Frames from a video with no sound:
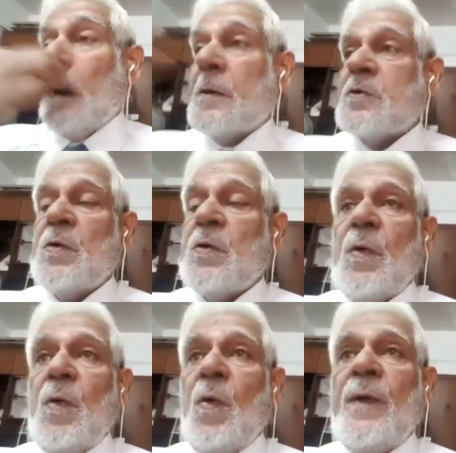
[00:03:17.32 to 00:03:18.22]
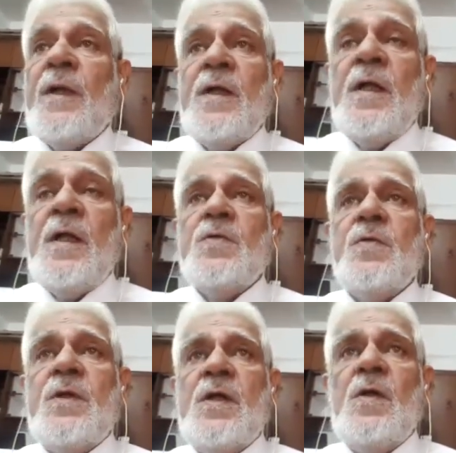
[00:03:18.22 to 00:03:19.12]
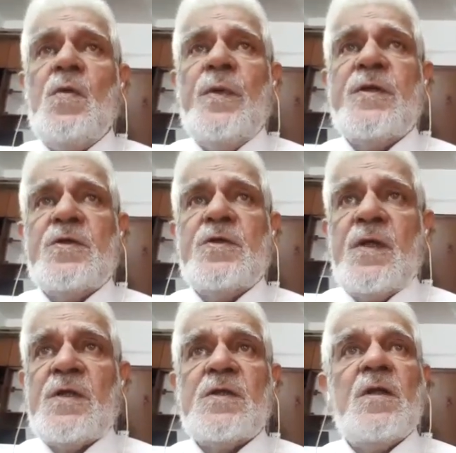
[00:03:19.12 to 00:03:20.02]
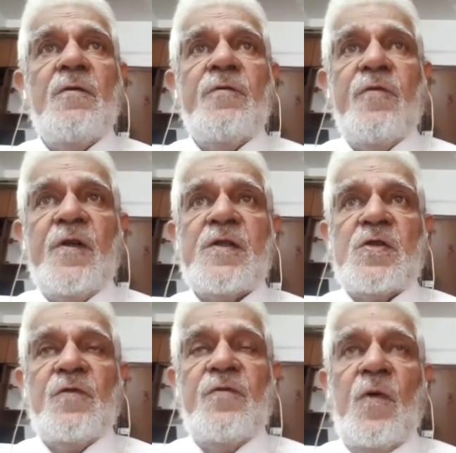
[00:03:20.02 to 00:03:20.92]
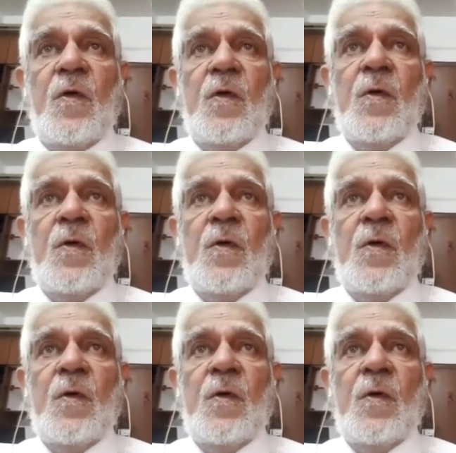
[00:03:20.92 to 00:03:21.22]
So we need to deal with stress first of all,